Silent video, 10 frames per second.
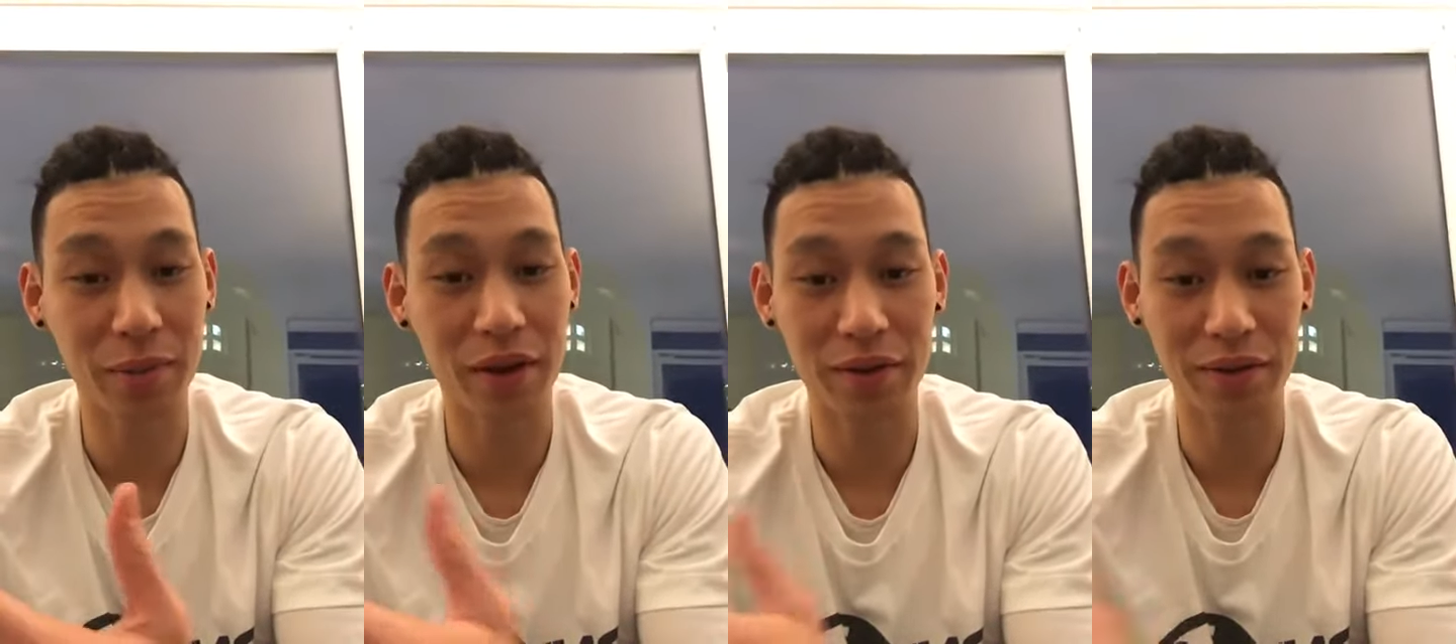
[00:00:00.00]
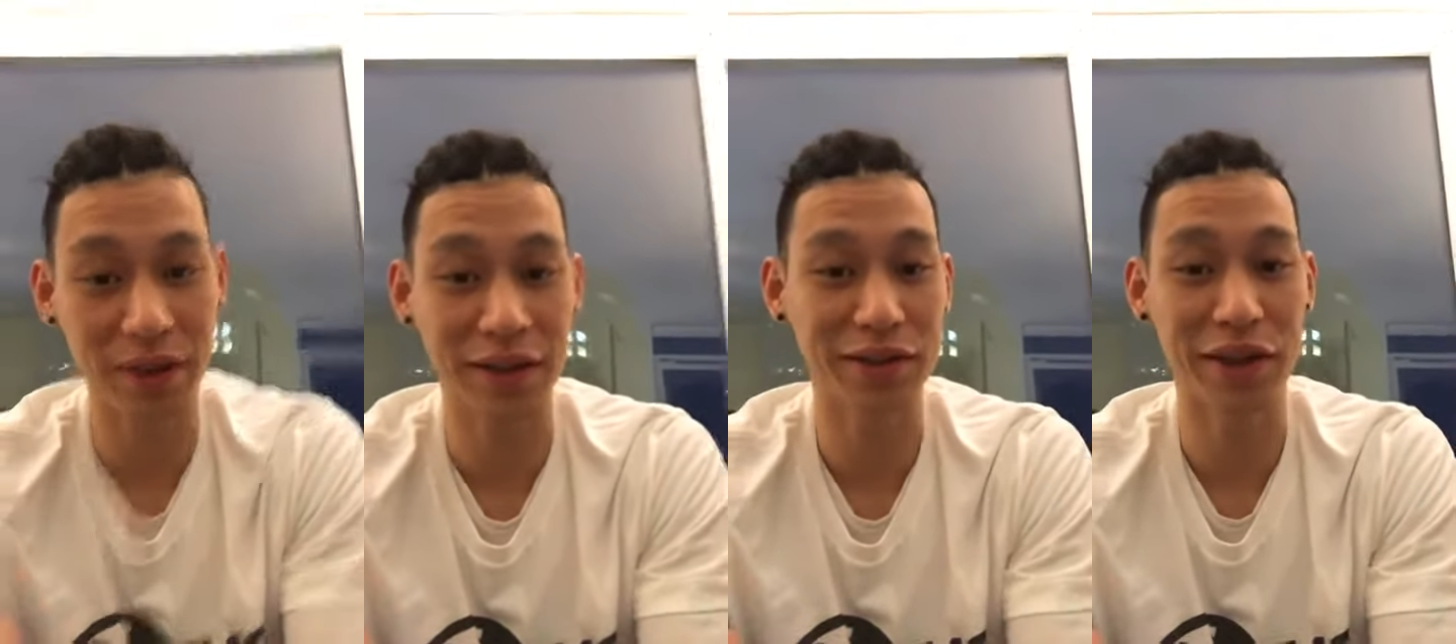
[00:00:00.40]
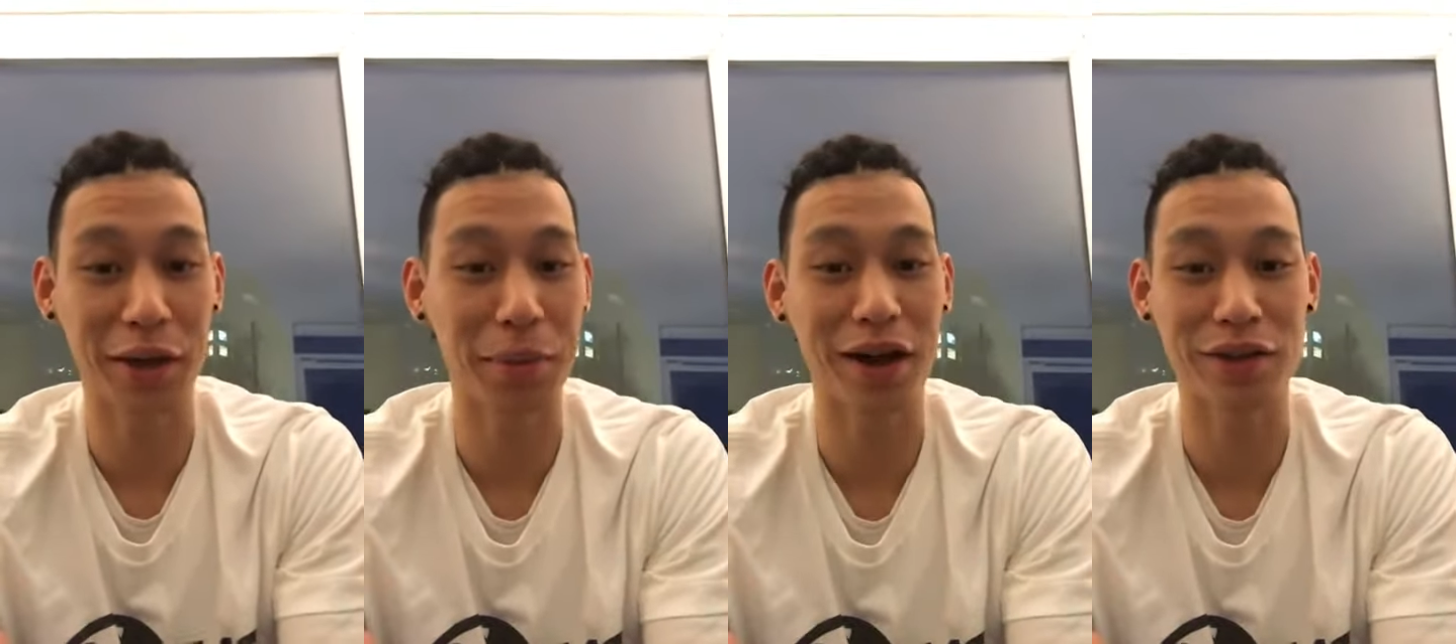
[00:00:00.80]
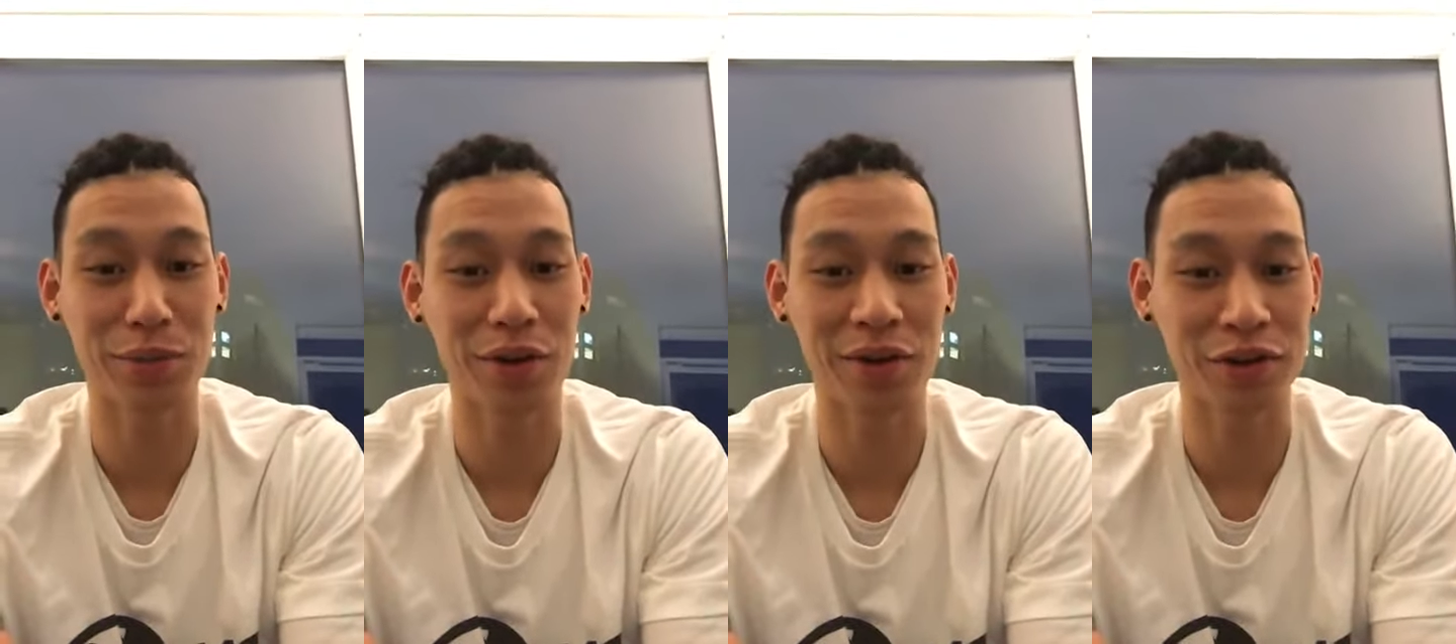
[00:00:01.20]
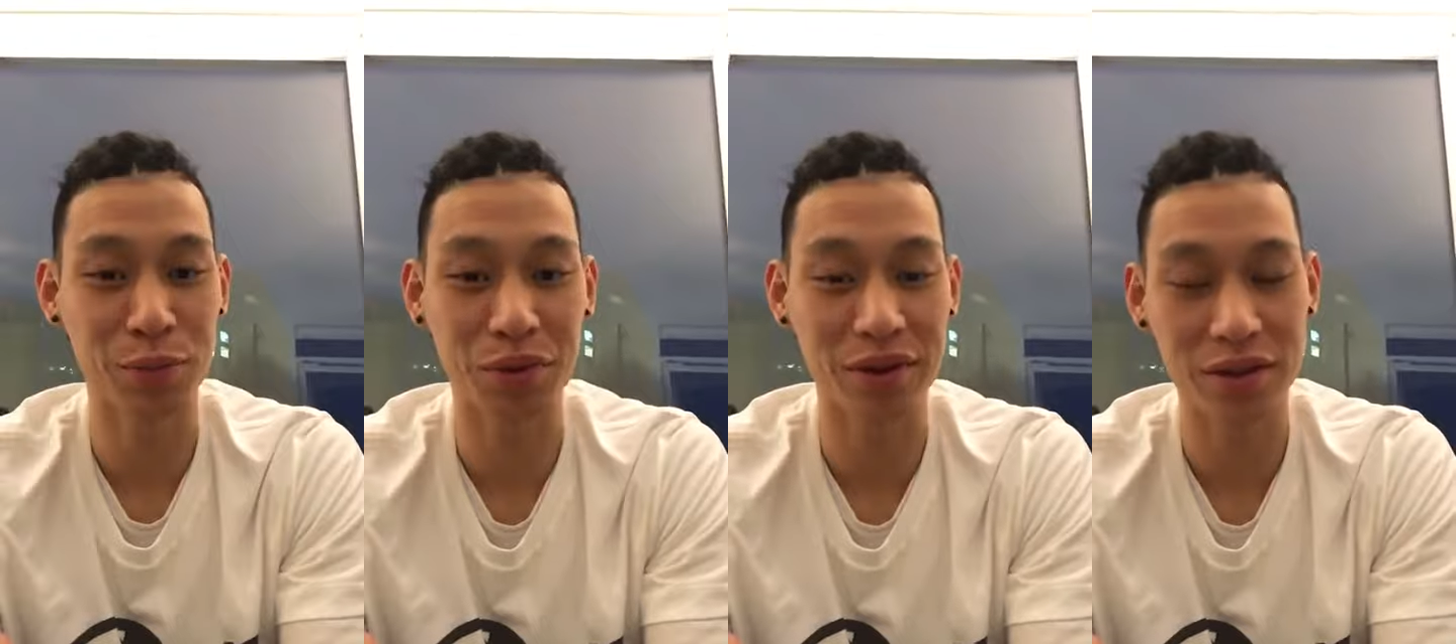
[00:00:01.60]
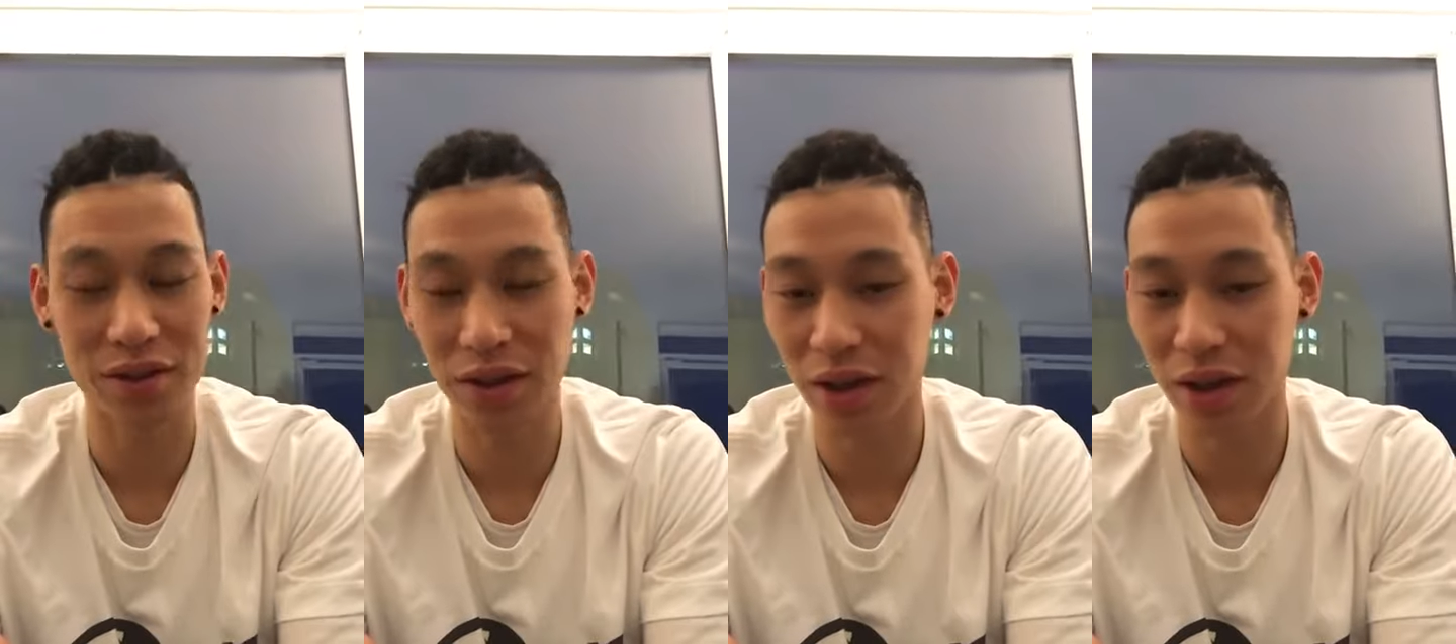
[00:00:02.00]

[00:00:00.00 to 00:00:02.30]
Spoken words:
about things like basketball and sports.